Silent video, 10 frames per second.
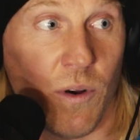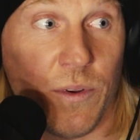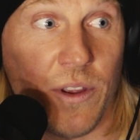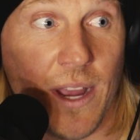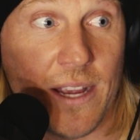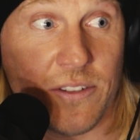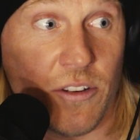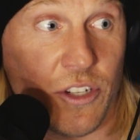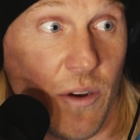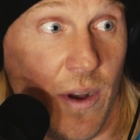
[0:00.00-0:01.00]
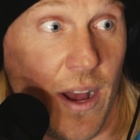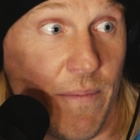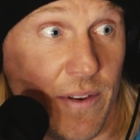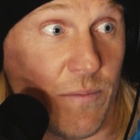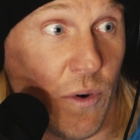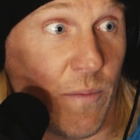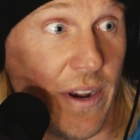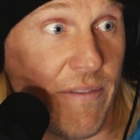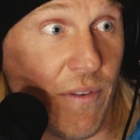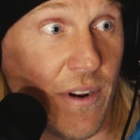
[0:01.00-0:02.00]
Well, when you guys all show up, there's more
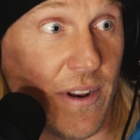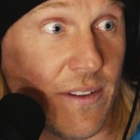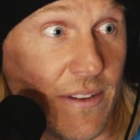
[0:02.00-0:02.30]
money for it.